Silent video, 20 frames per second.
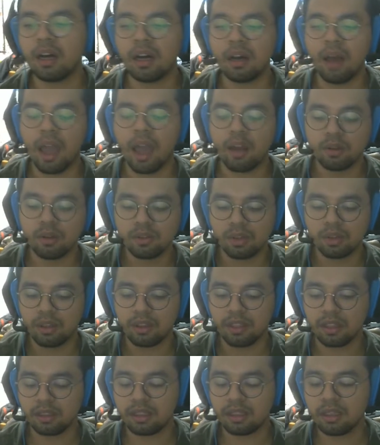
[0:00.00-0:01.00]
also a
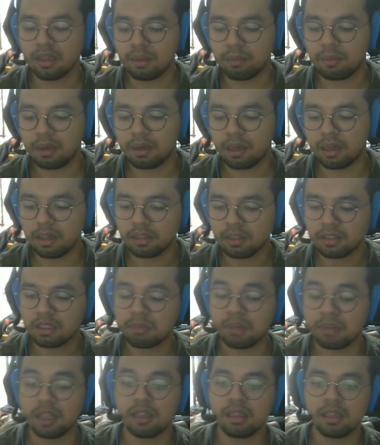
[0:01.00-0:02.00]
theatre script
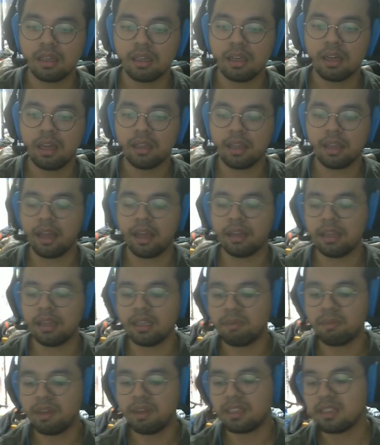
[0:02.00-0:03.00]
writer that
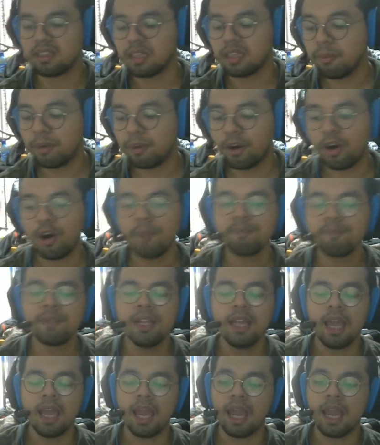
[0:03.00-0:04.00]
is based in Singapore,
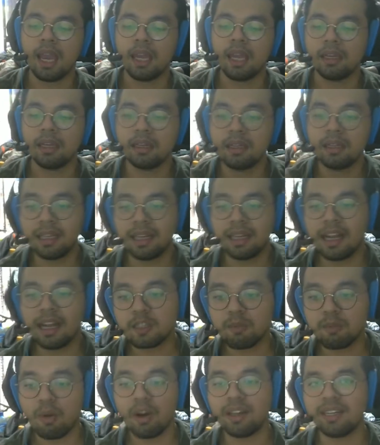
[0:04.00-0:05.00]
and he
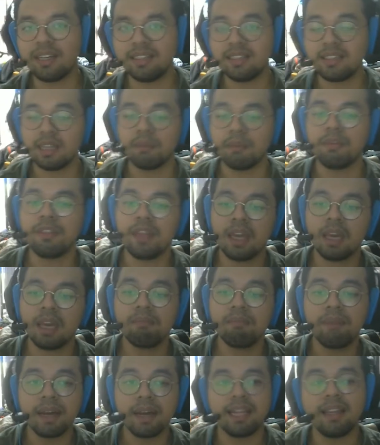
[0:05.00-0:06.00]
does more or less the same
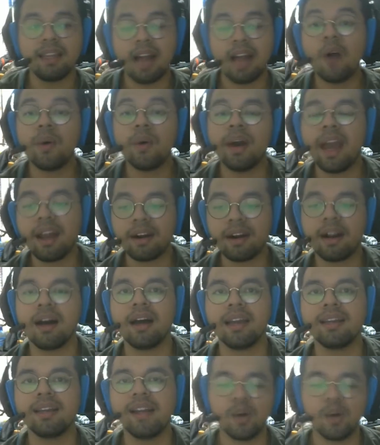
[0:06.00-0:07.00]
thing, but in our era,
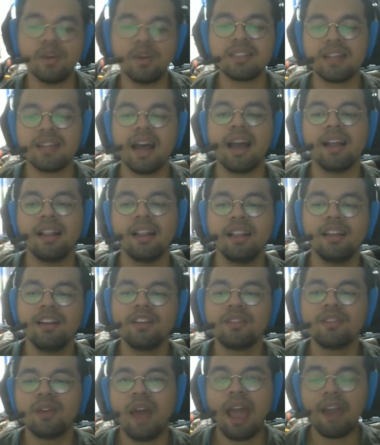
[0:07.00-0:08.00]
in our style.
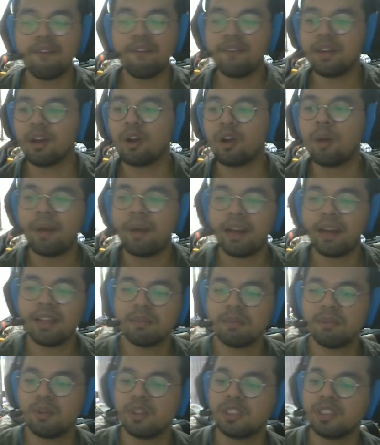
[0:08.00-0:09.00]
So having a
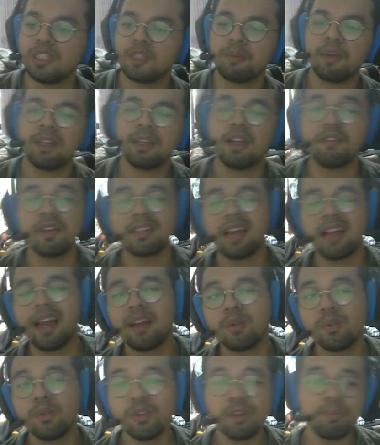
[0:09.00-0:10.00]
comparison between Shakespeare and Alfian Sa'ad
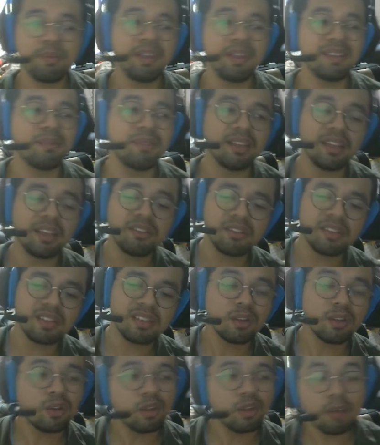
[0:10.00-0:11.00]
could be something
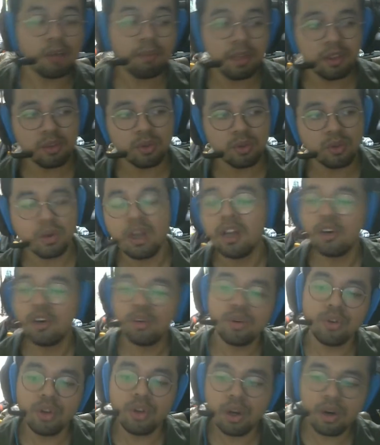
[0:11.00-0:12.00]
interesting, could not be too.
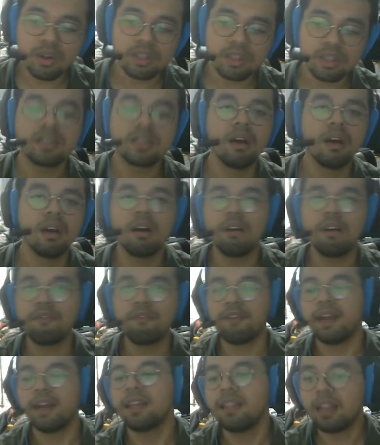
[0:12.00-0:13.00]
Who knows?
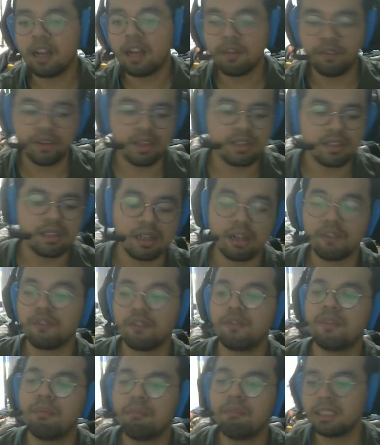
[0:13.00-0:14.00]
Find that out for
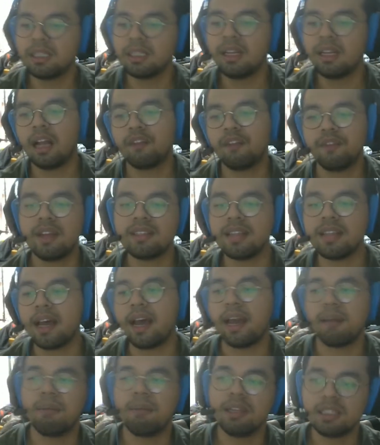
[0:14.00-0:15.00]
yourself. Baca lah Alfian
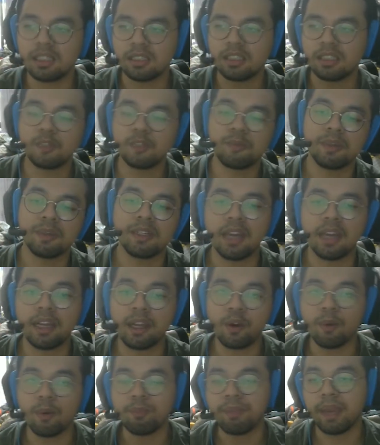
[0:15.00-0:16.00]
Sa'ad, baca Shakespeare, and
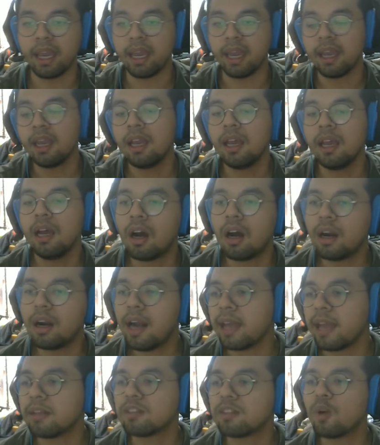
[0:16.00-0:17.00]
then compare.
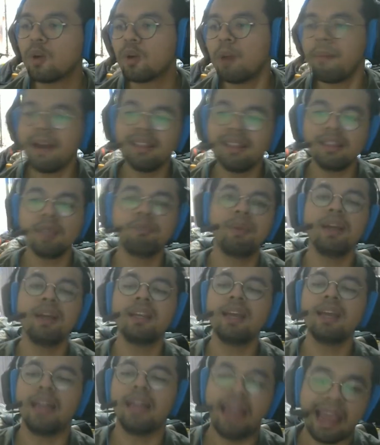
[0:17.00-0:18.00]
Alright, so romantic
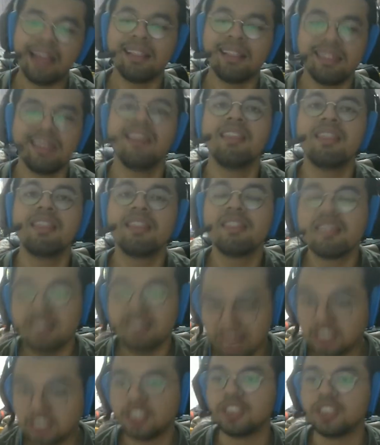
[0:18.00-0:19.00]
period, 18th
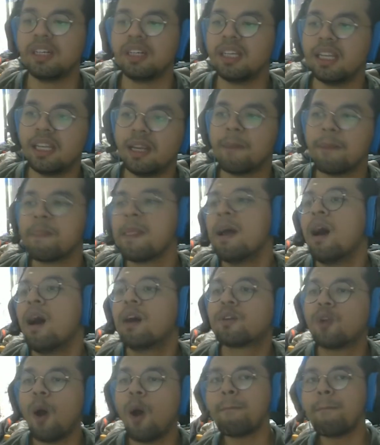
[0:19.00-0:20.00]
century.
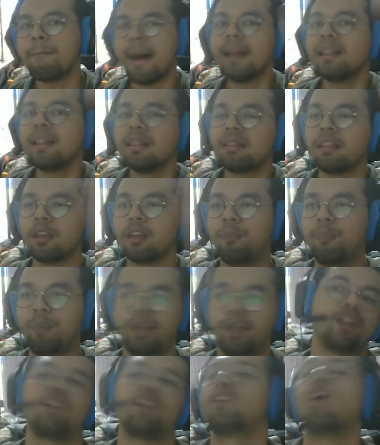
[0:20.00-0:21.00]
Romantic
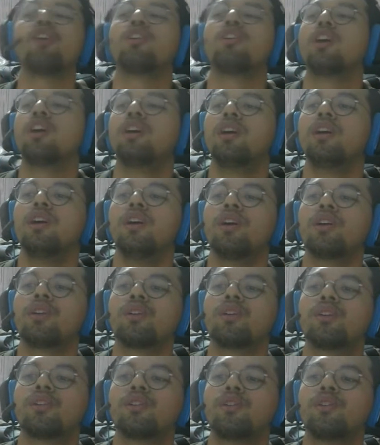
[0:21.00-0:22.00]
period.
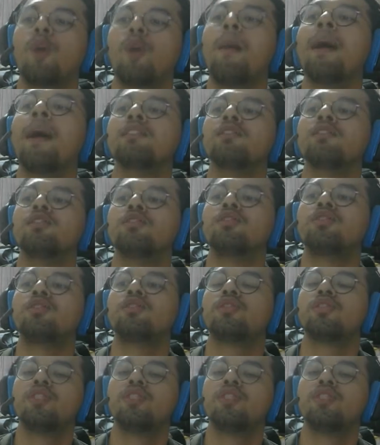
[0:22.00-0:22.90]
Romance.